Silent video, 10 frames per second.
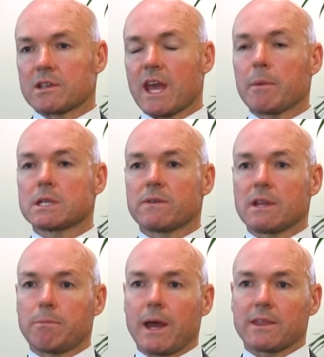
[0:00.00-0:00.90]
How much of an
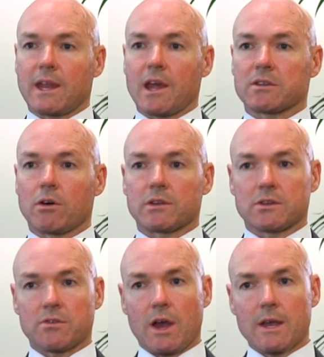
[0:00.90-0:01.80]
impact that has on
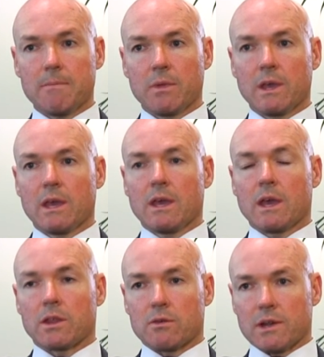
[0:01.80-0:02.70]
Australia
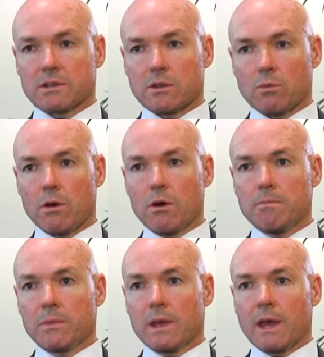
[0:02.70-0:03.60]
and the rest of the
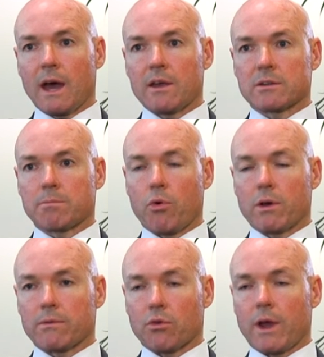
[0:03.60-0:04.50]
world is a
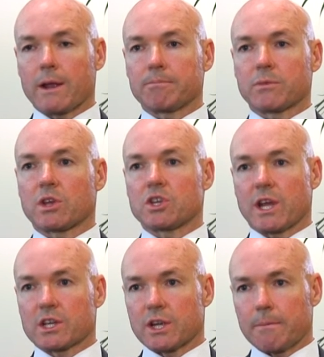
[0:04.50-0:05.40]
point of great
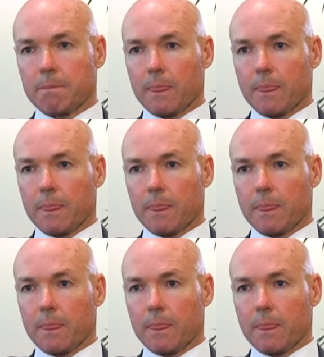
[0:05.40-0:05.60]
conjecture.